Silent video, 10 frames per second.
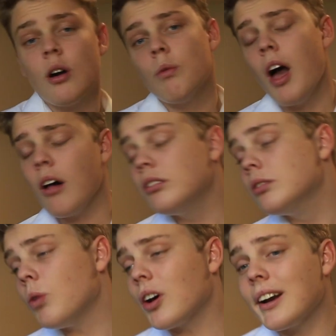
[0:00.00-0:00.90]

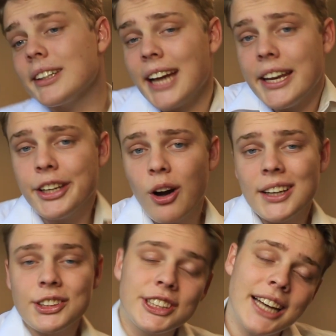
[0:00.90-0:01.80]
Well, what can I say? You
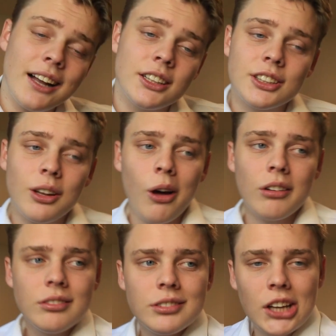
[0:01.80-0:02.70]
guys are a talented
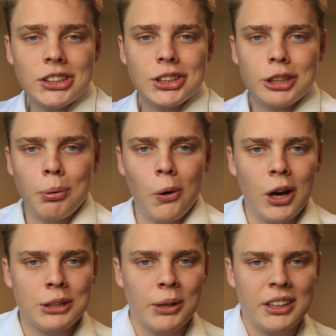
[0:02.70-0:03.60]
lot. Doesn't
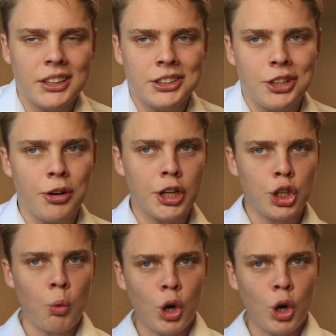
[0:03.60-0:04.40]
surprise me, considering you're